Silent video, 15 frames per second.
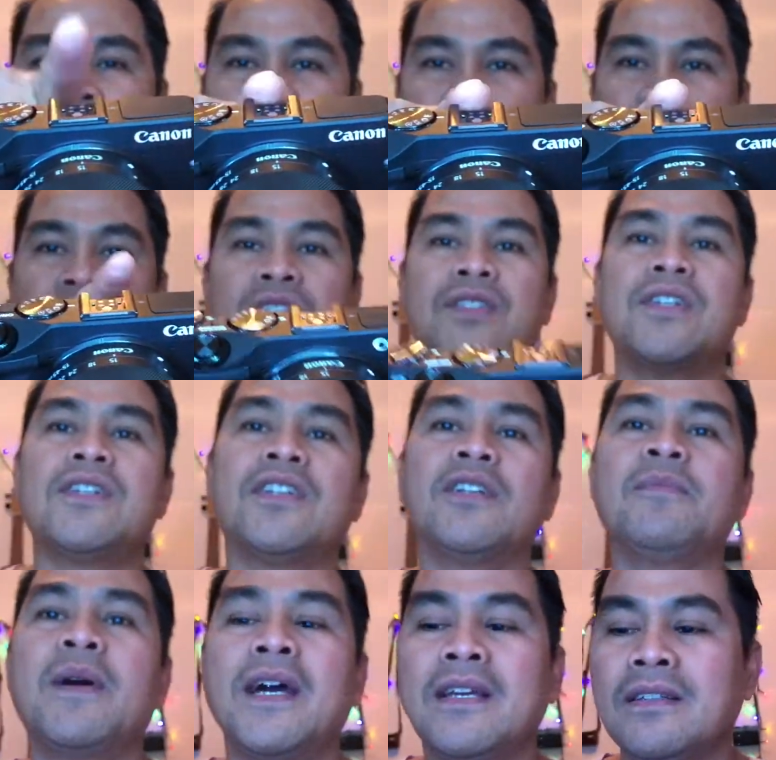external
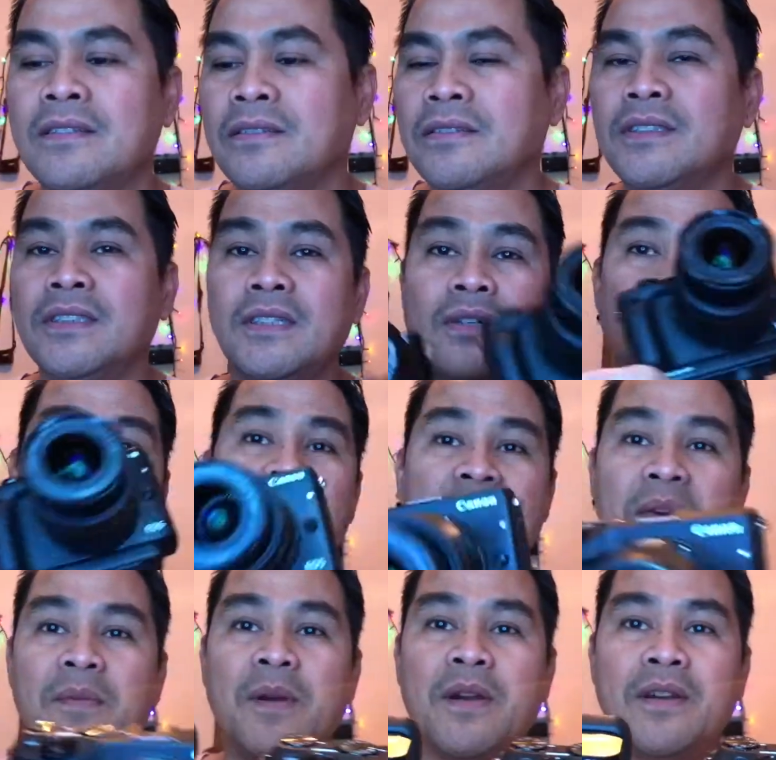mic,
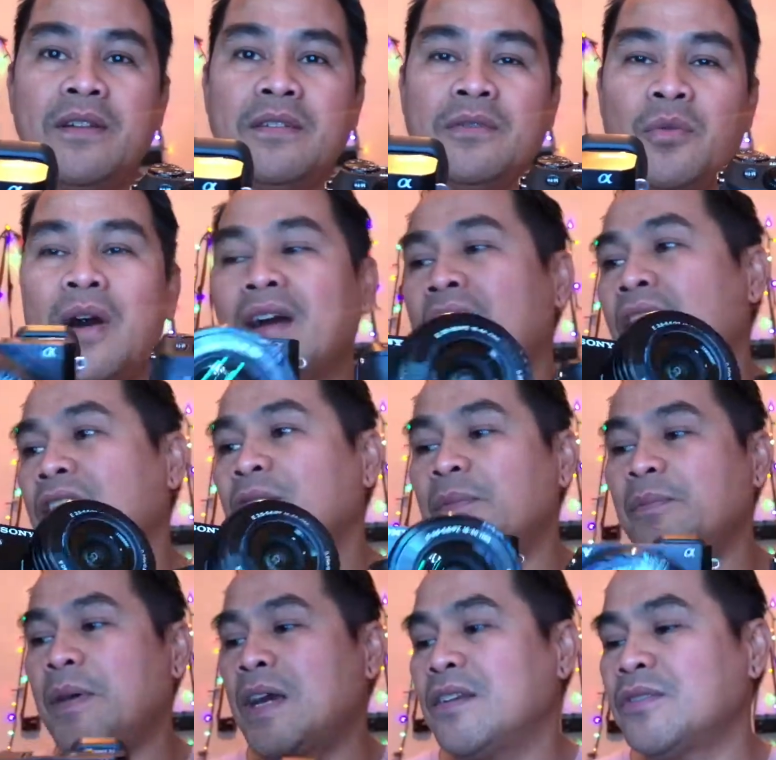what kind of
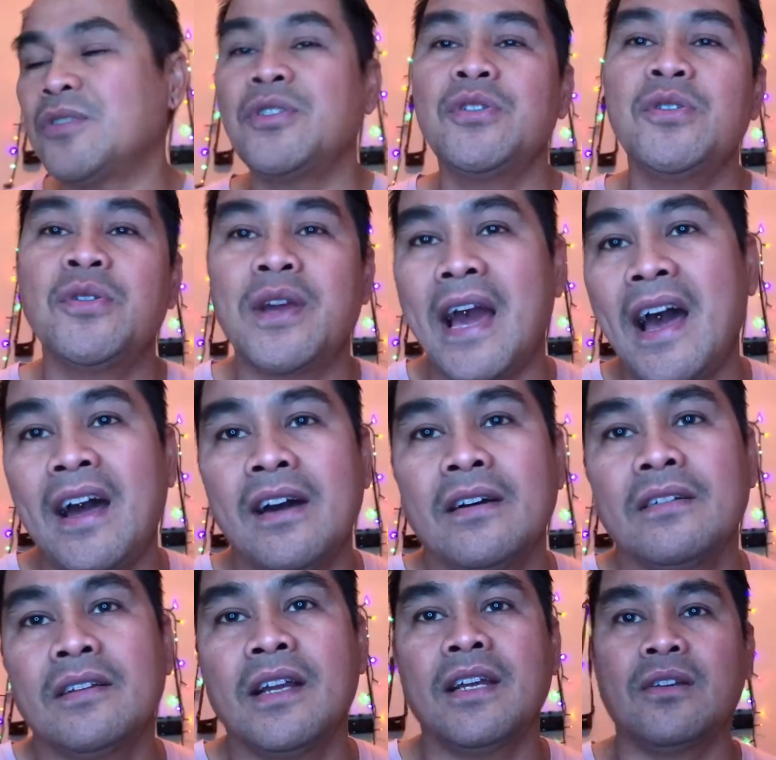mic do you got,
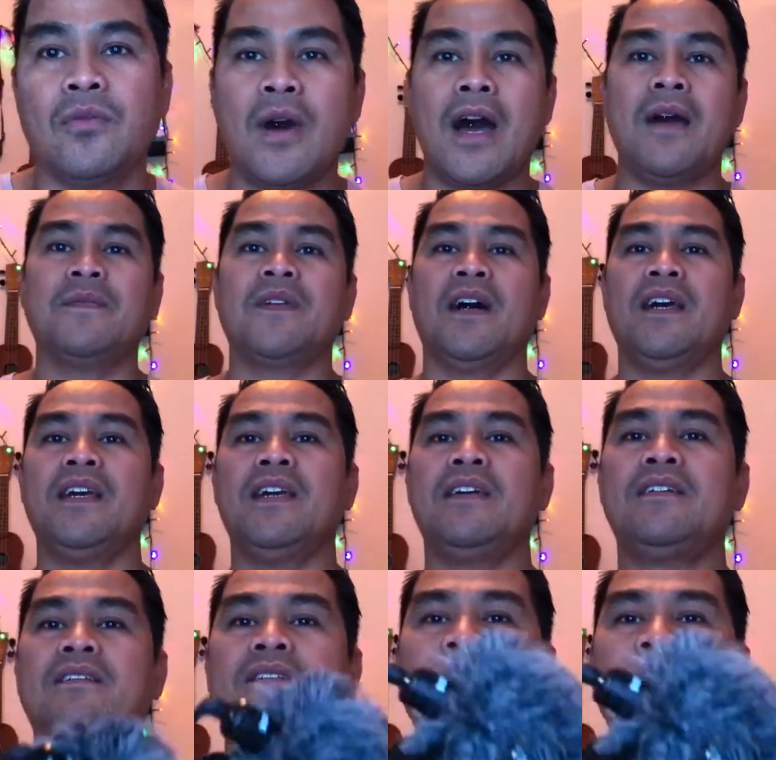like what I've got here.